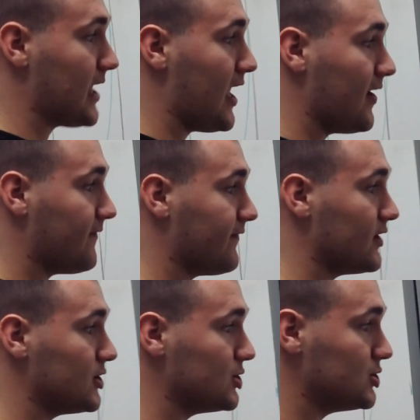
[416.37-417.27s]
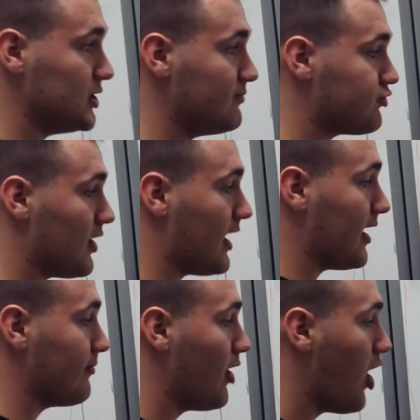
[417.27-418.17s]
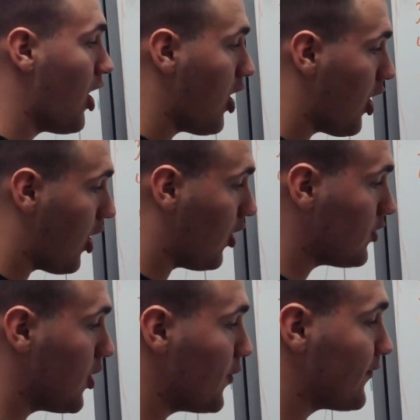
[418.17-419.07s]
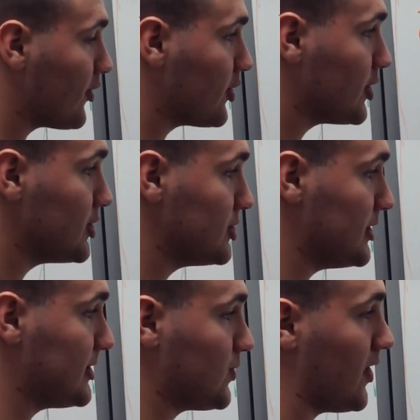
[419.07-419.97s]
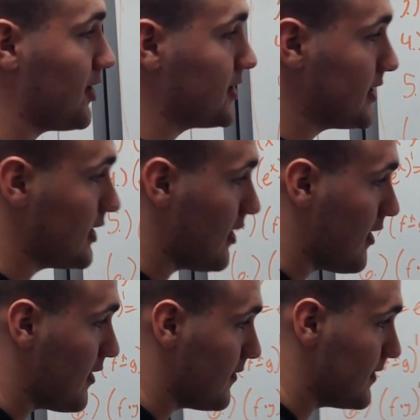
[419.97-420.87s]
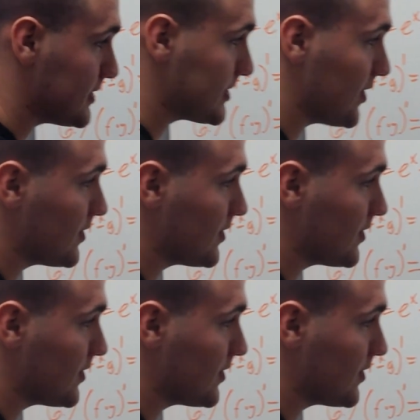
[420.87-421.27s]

f g prime all over g squared. This is known